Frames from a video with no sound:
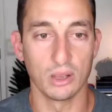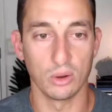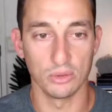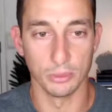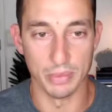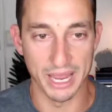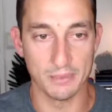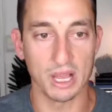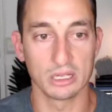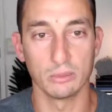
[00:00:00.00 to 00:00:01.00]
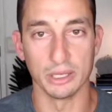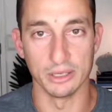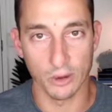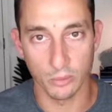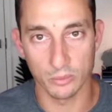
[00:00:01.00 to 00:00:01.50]
the bear market where
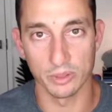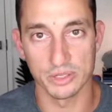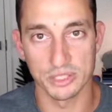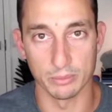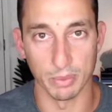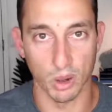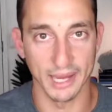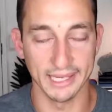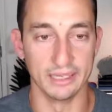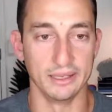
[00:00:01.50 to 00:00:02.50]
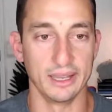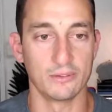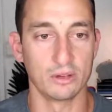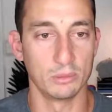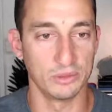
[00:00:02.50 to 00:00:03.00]
no one wanted to buy in.
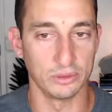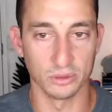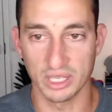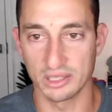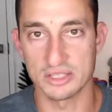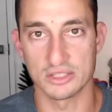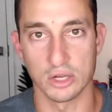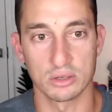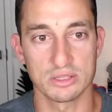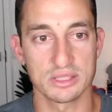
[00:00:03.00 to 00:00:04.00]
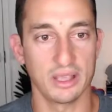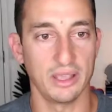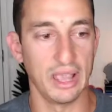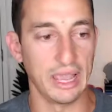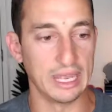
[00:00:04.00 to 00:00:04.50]
Everyone was looking at stocks
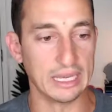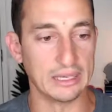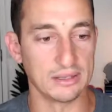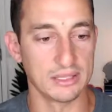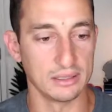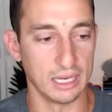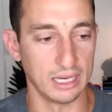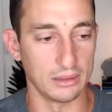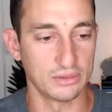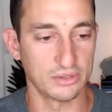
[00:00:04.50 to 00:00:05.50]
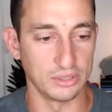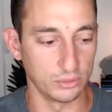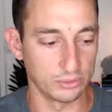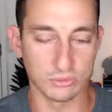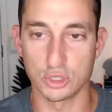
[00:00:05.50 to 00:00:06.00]
and
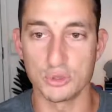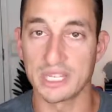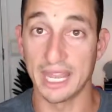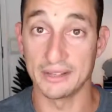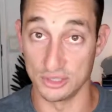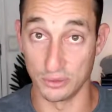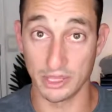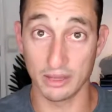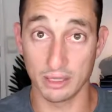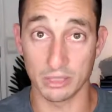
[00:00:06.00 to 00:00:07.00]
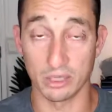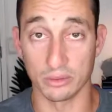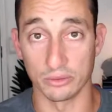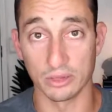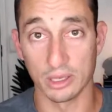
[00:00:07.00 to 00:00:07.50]
still too scared to do anything
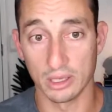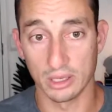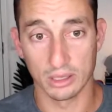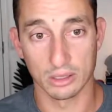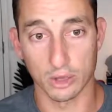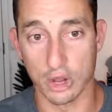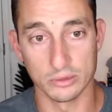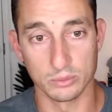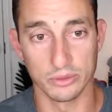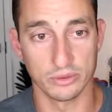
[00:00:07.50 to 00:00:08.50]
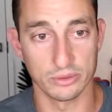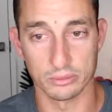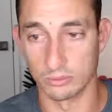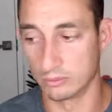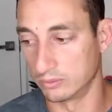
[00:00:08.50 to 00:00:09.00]
because COVID was
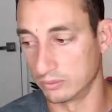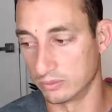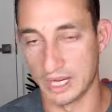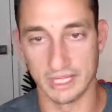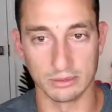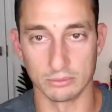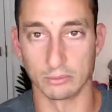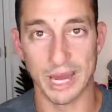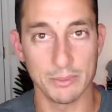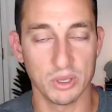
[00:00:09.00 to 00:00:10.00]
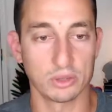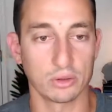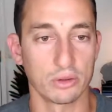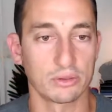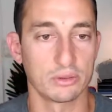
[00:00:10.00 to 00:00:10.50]
running rampant
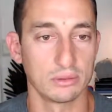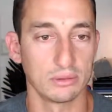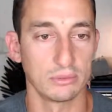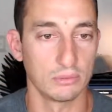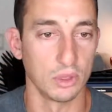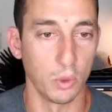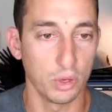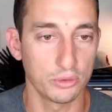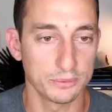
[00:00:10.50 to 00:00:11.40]
across the world.